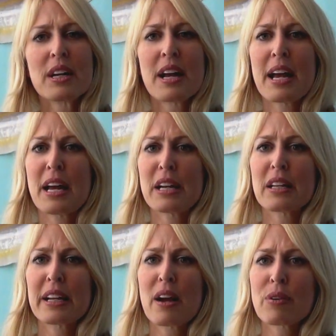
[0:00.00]
And
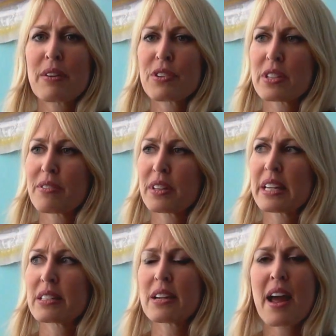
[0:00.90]
like I would give yourself at
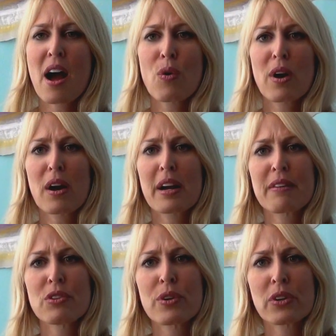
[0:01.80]
least an hour,
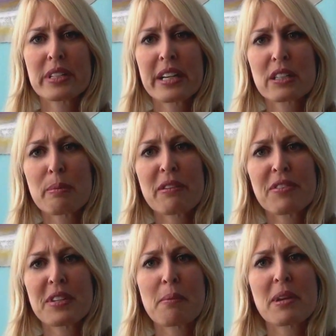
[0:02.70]
even though it only takes about
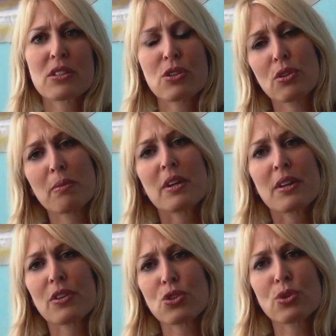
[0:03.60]
15 minutes to do
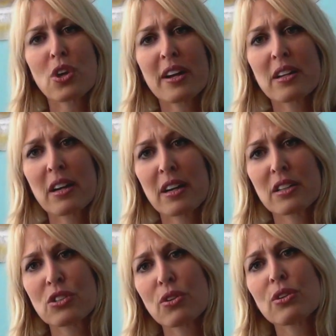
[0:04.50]
the
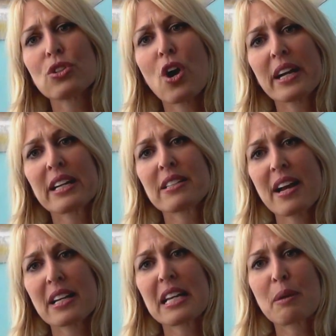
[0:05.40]
soul talking
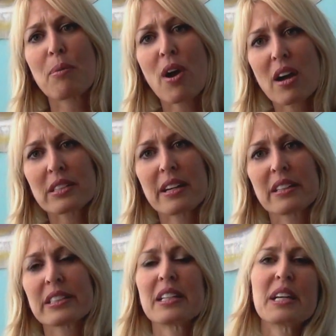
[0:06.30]
technique
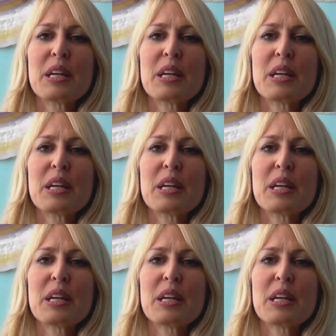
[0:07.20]
process,